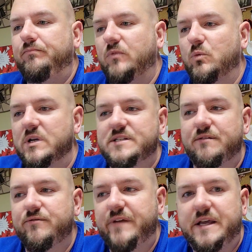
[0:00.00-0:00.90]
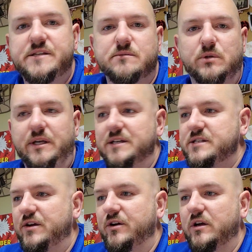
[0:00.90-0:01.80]
When I say feasibly, is
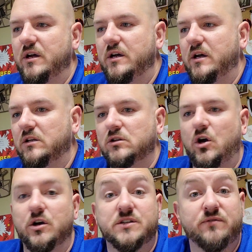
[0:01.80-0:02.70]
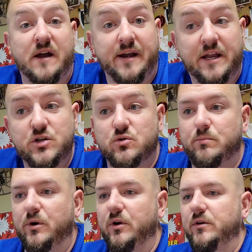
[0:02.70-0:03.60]
there a large financial
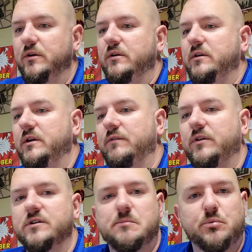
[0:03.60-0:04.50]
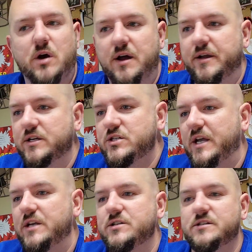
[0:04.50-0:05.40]
burden? If there's a product
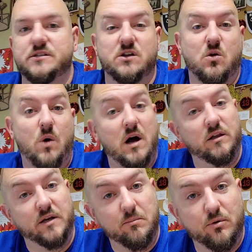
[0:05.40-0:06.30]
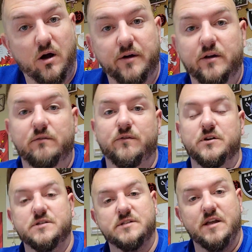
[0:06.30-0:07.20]
change, is this a quality product
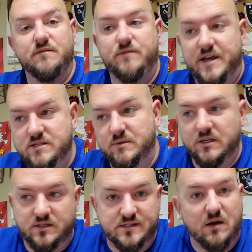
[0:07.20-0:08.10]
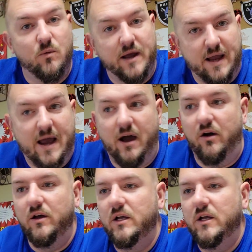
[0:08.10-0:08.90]
versus the investment? Does that weigh out?